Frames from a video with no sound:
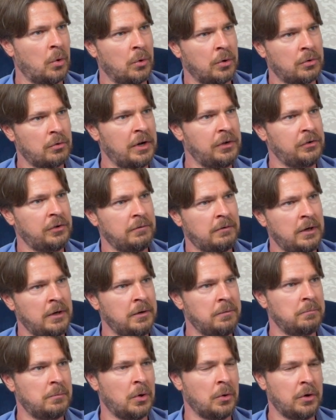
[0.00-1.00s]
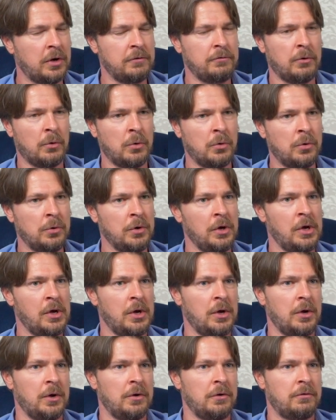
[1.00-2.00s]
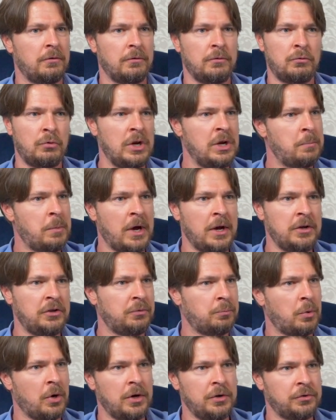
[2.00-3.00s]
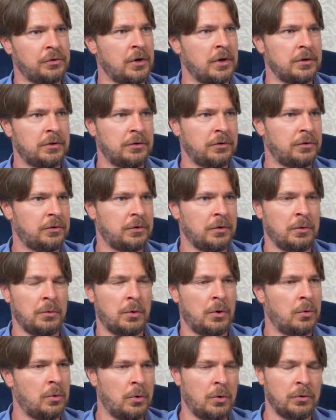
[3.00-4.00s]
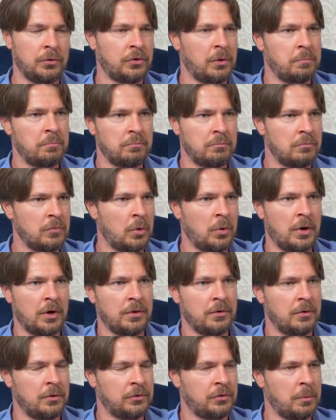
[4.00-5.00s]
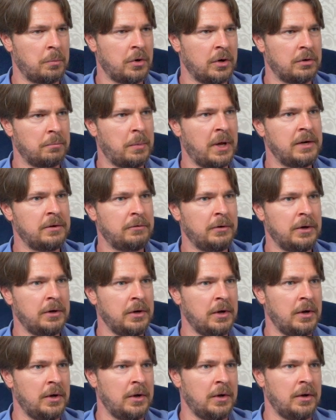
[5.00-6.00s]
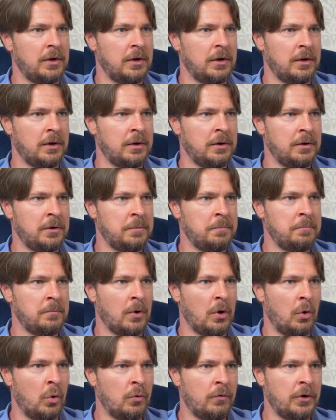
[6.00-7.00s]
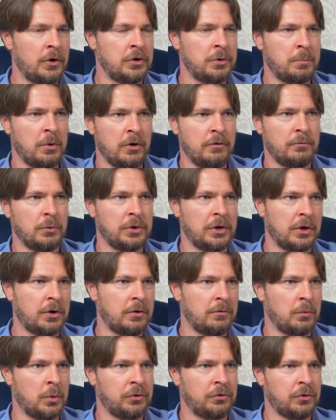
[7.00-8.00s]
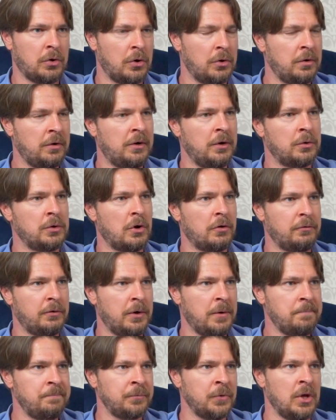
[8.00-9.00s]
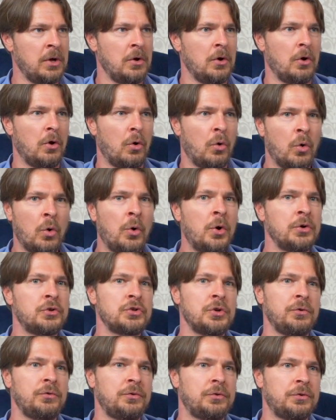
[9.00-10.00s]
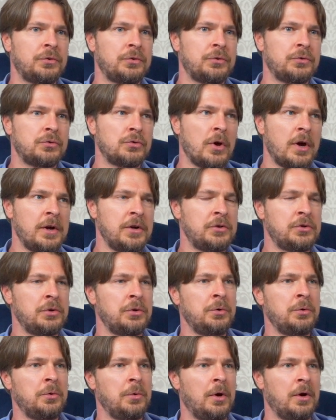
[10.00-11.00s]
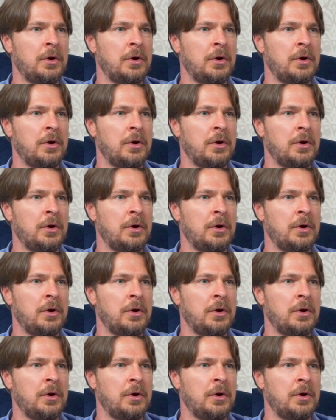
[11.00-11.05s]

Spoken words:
aggressively, looking for rebates, price cuts, or some kind of benefit over and above what's currently on offer, or just trying to